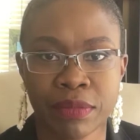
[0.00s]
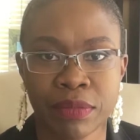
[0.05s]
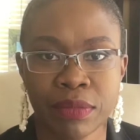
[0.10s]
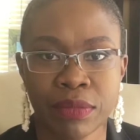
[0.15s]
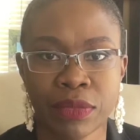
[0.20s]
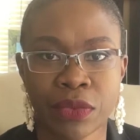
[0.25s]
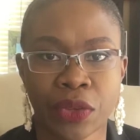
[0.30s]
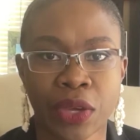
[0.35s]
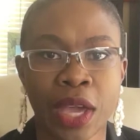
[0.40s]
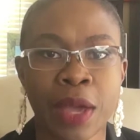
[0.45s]

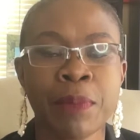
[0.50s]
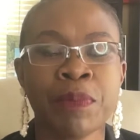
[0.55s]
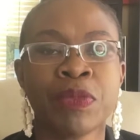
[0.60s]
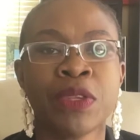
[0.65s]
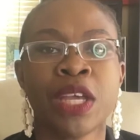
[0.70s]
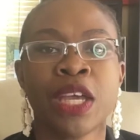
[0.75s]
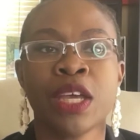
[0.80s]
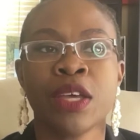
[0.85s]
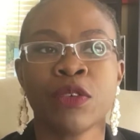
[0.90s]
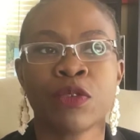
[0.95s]
Okay.
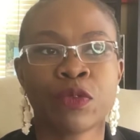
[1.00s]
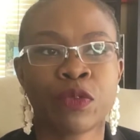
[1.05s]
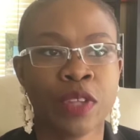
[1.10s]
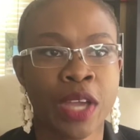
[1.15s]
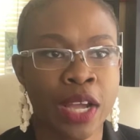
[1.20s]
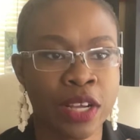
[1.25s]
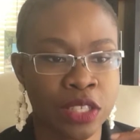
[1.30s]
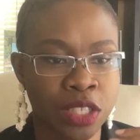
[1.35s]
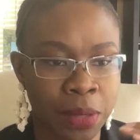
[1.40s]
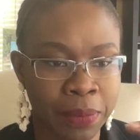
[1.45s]

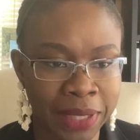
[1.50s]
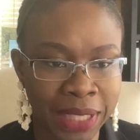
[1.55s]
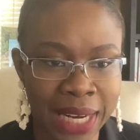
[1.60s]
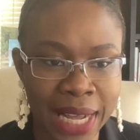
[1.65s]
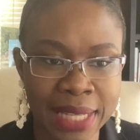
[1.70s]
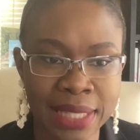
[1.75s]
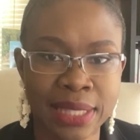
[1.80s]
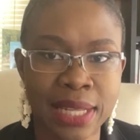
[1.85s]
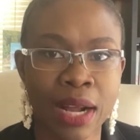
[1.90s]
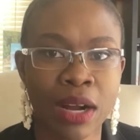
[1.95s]
There are some
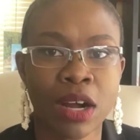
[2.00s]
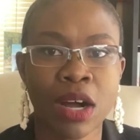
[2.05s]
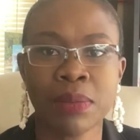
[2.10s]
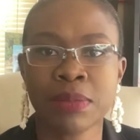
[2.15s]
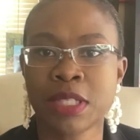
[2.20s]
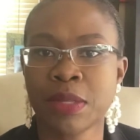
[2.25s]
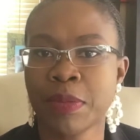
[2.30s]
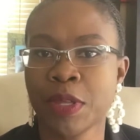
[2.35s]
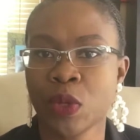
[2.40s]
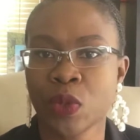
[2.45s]
clients that come to me.